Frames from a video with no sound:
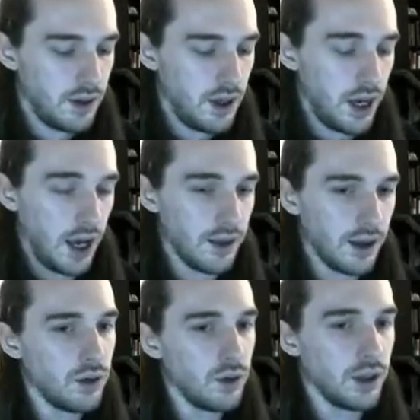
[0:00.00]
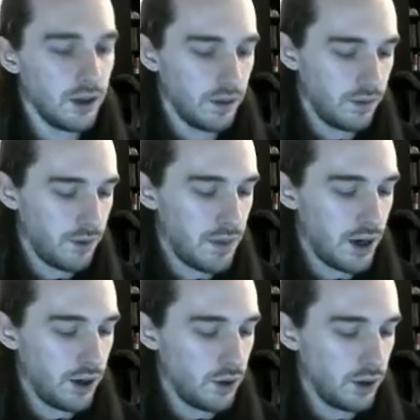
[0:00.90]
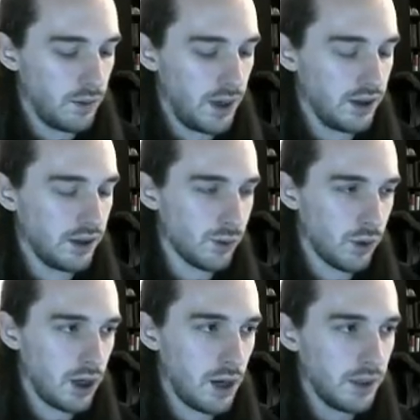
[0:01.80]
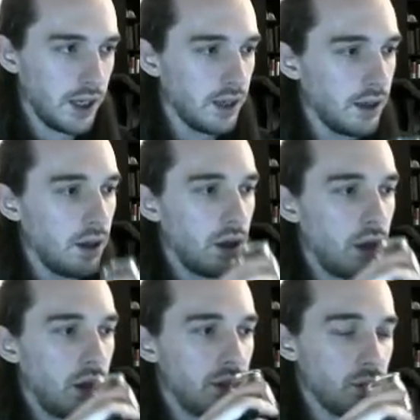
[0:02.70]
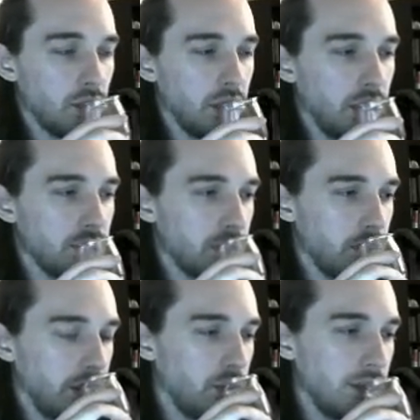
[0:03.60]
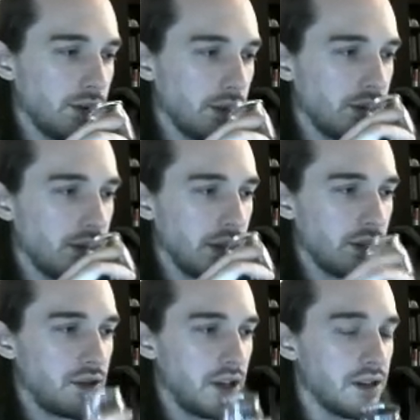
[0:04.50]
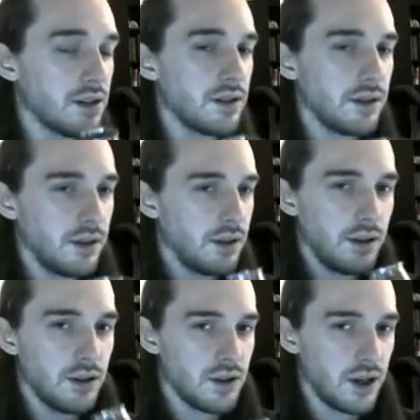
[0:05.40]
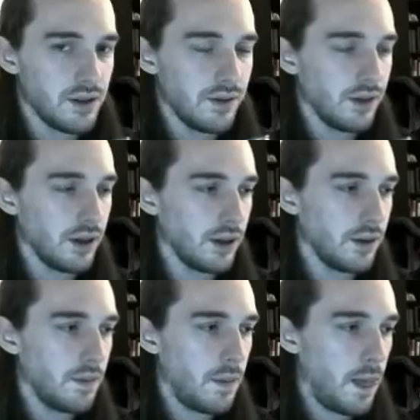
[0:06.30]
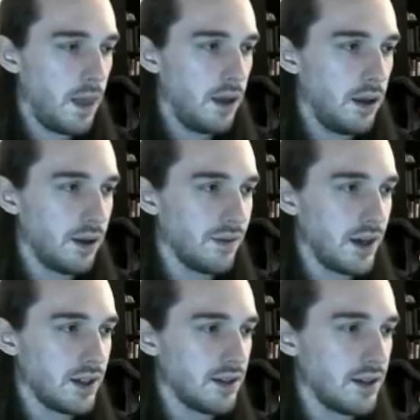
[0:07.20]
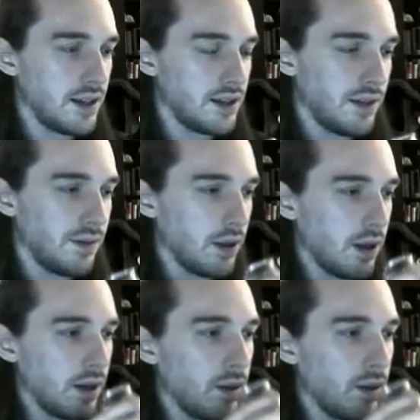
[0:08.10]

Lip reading: and then you can, from there you can make things more complicated. It's a really good resource, and there's tons of you can find tons of that stuff online.